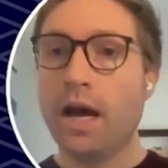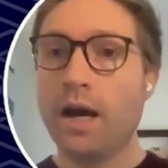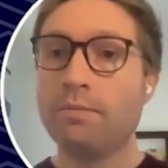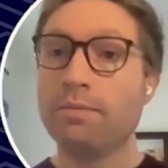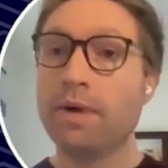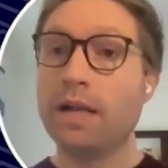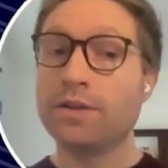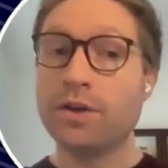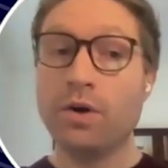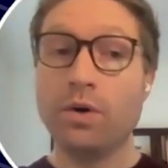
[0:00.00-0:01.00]

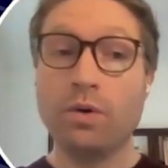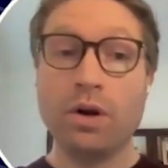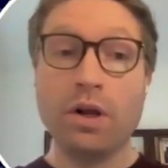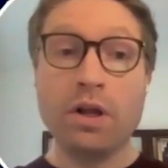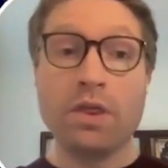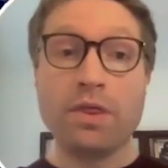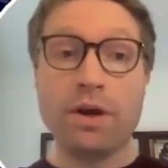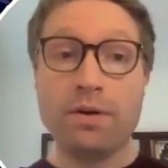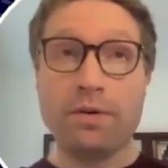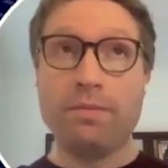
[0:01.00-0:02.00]
And so
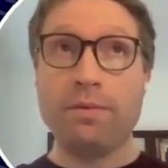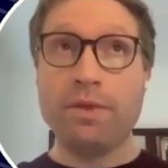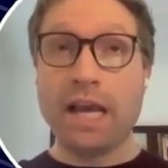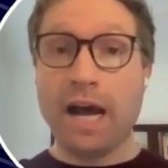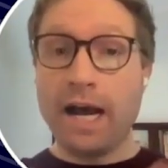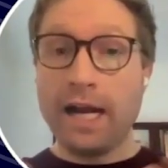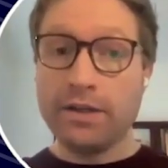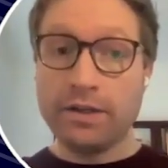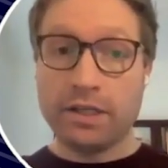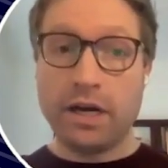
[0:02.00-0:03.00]
the
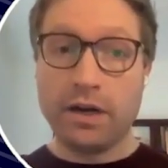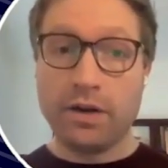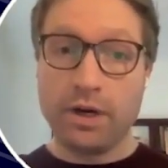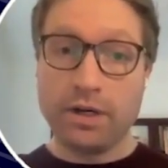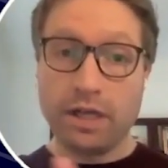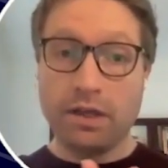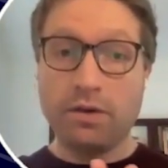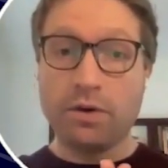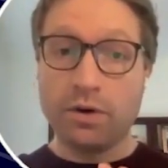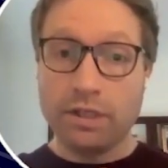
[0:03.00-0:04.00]
ideal scenario here is that
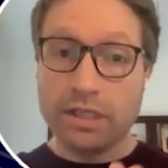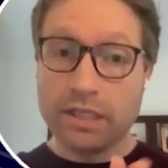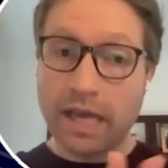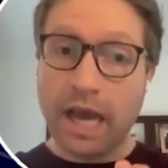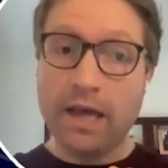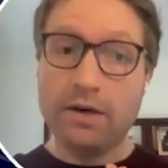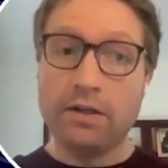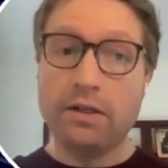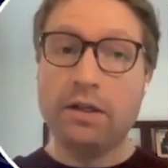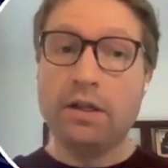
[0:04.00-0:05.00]
you could
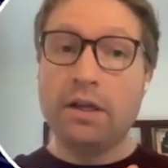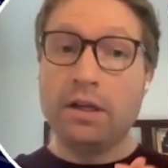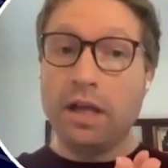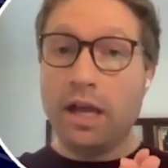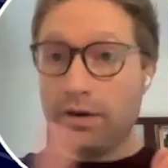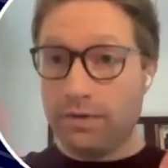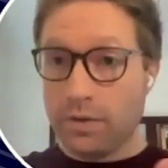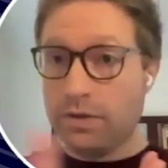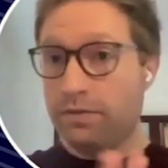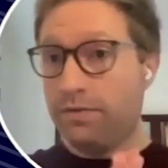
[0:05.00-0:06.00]
scale
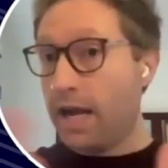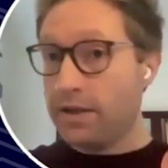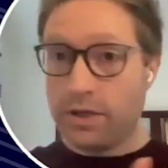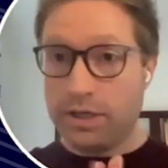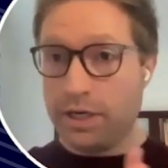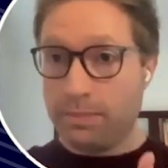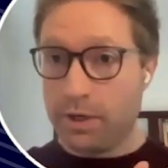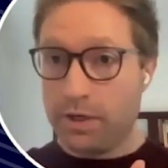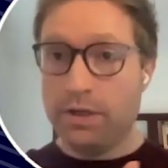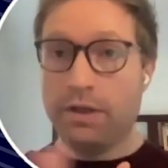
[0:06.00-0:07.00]
interviews faster and
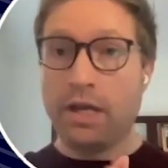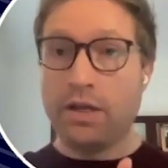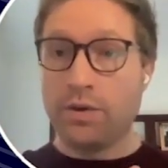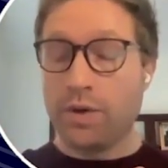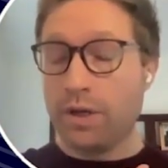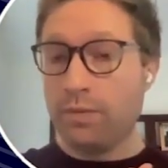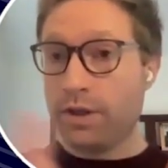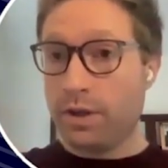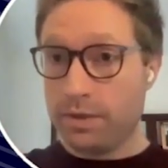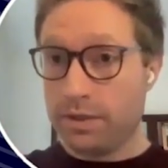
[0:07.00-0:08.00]
cheaper than doing
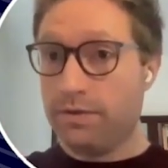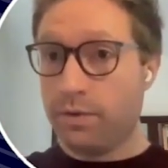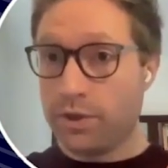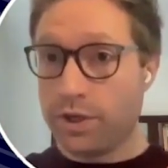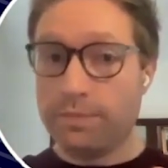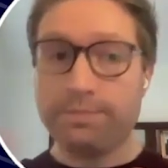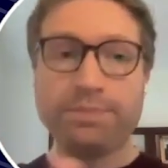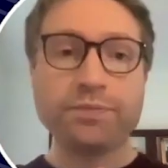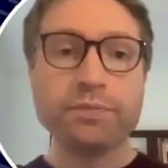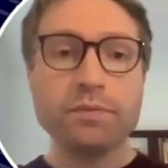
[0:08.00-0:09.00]
with humans, for sure.
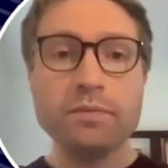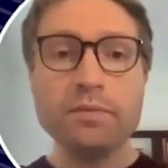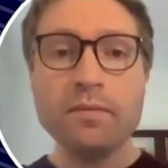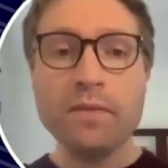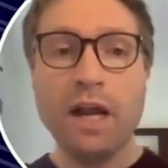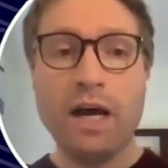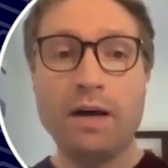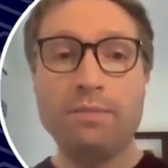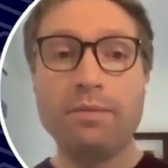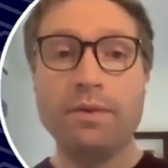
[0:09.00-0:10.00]

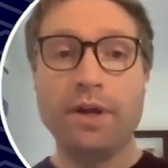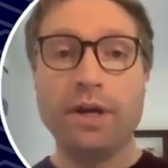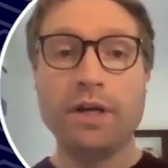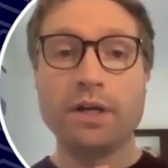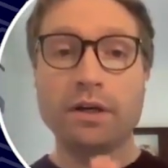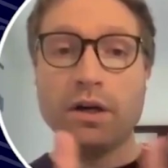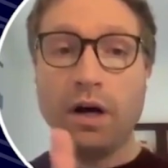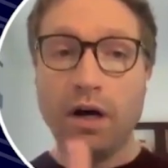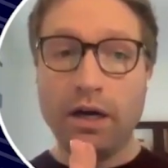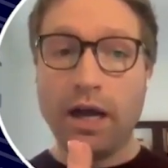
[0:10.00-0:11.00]
The
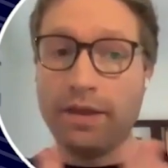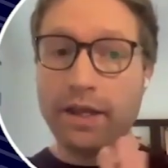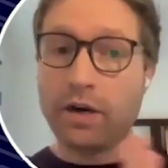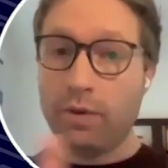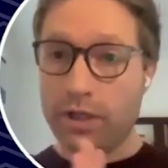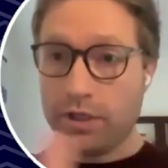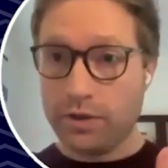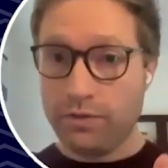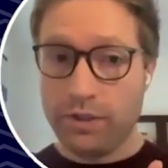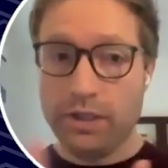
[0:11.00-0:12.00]
con, I think, are really
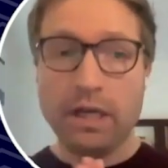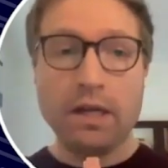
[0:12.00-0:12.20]
twofold.